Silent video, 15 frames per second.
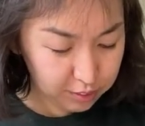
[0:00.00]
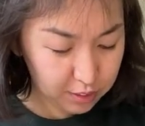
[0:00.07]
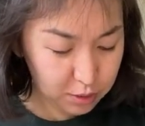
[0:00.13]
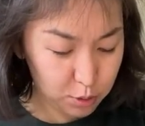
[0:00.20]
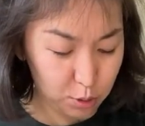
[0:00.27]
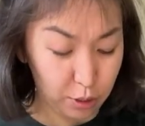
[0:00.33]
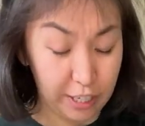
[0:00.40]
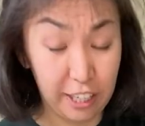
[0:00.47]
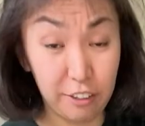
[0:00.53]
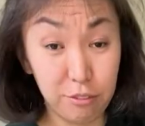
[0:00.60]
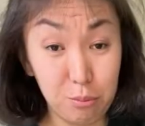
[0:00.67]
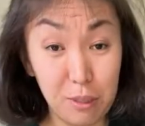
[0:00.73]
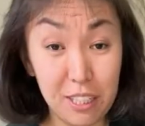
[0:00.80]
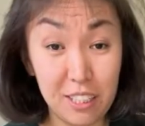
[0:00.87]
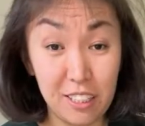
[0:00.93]
So I have
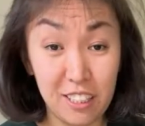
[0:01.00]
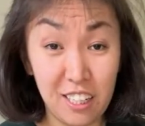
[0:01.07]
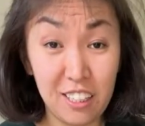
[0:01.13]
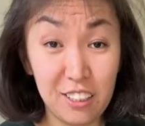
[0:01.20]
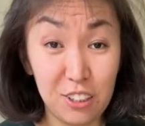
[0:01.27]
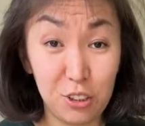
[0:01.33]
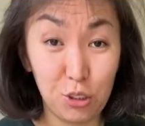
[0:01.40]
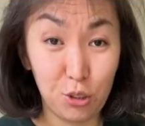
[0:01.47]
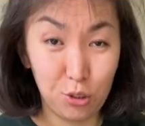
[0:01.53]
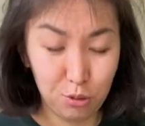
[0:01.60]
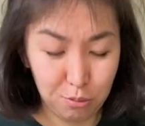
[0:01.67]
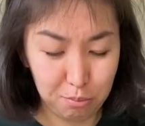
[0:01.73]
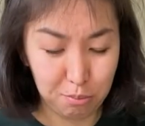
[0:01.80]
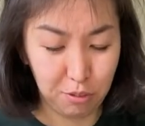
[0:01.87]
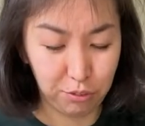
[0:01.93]
made another
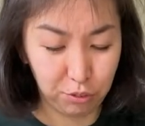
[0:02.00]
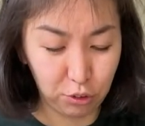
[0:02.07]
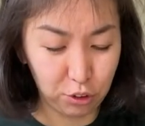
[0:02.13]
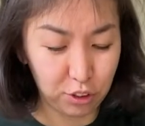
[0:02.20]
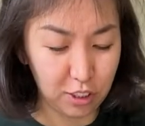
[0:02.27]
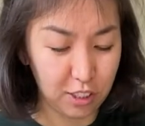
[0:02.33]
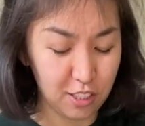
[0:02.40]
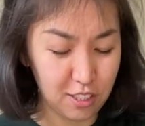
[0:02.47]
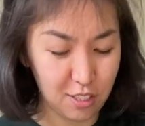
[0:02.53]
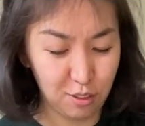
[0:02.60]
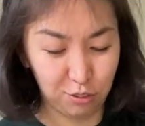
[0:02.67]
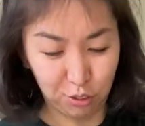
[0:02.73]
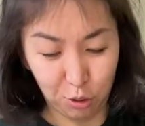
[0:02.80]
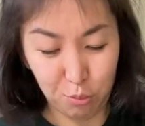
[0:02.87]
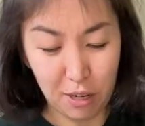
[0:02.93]
dough before this
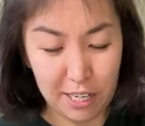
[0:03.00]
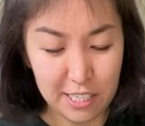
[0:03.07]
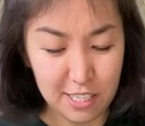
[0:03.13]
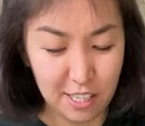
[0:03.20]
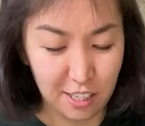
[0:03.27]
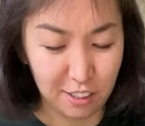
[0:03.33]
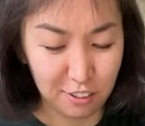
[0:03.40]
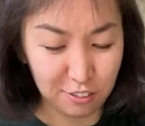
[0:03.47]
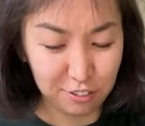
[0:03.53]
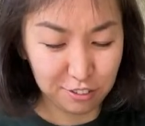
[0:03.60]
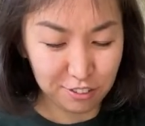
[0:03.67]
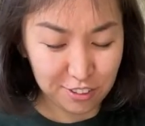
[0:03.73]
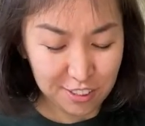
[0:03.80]
for myself